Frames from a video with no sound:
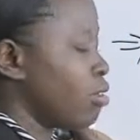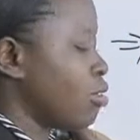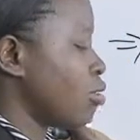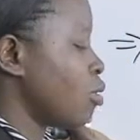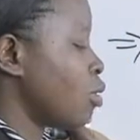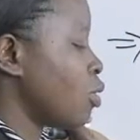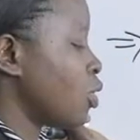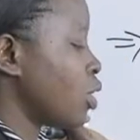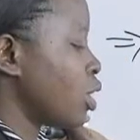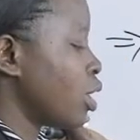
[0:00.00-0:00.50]

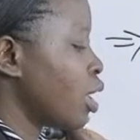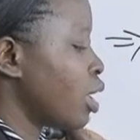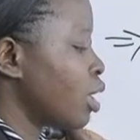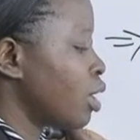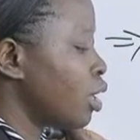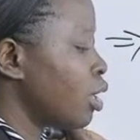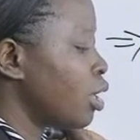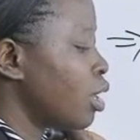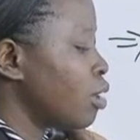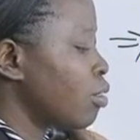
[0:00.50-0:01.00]
So
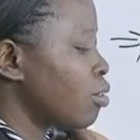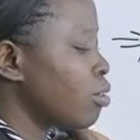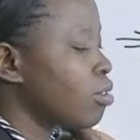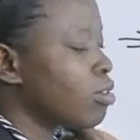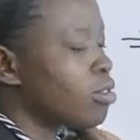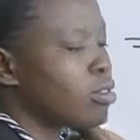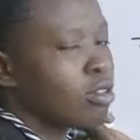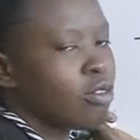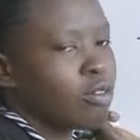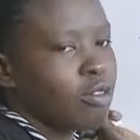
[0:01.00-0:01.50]

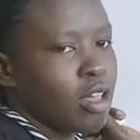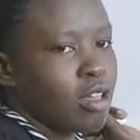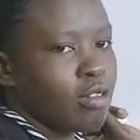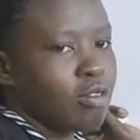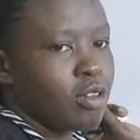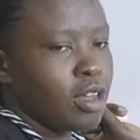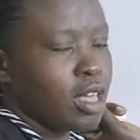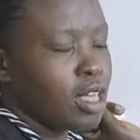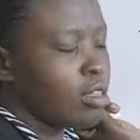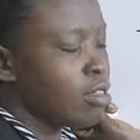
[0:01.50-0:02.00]

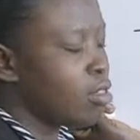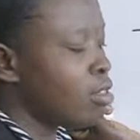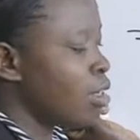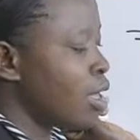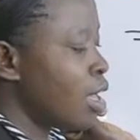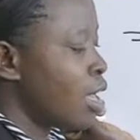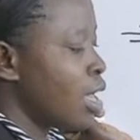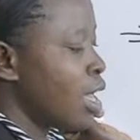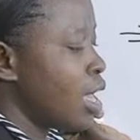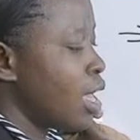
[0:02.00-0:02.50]
365 days
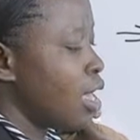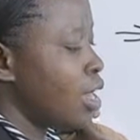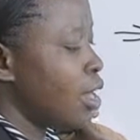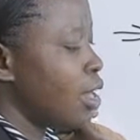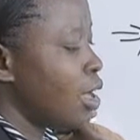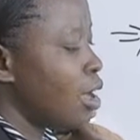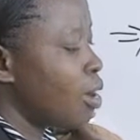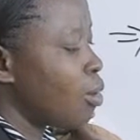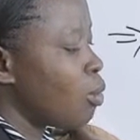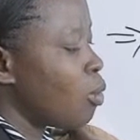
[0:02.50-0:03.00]

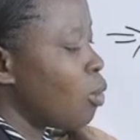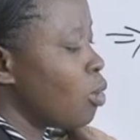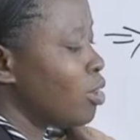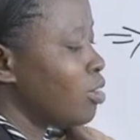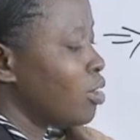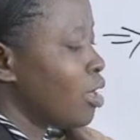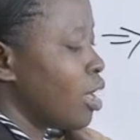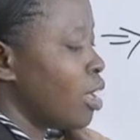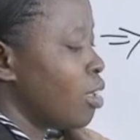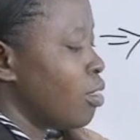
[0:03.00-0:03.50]
and a
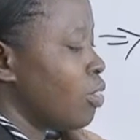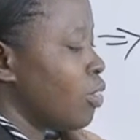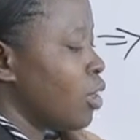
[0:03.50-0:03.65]
quarter,